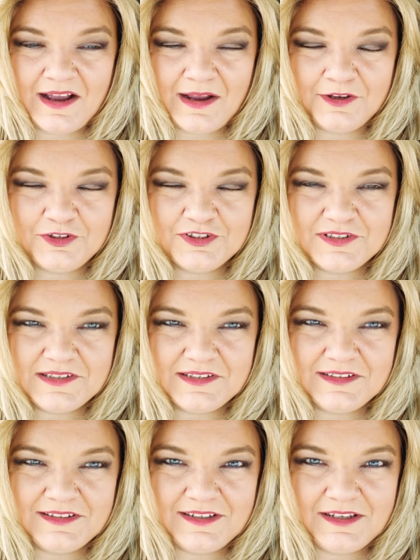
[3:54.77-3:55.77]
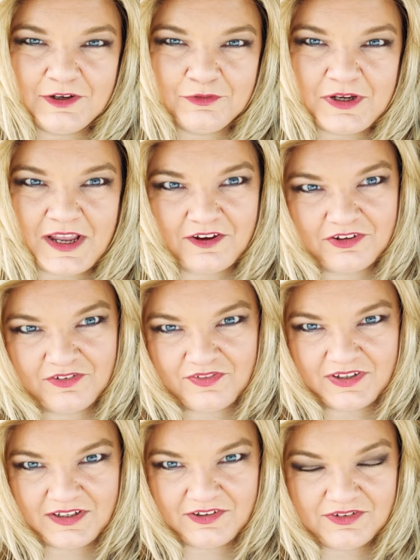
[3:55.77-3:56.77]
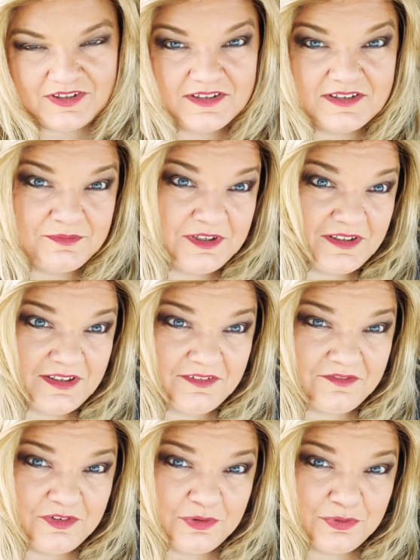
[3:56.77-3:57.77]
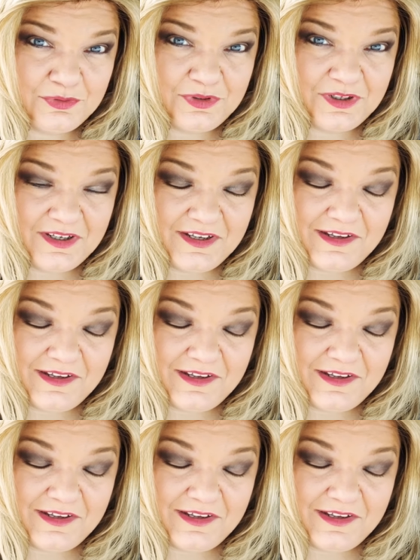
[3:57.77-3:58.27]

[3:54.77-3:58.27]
I just did a reaction video to some Indian food.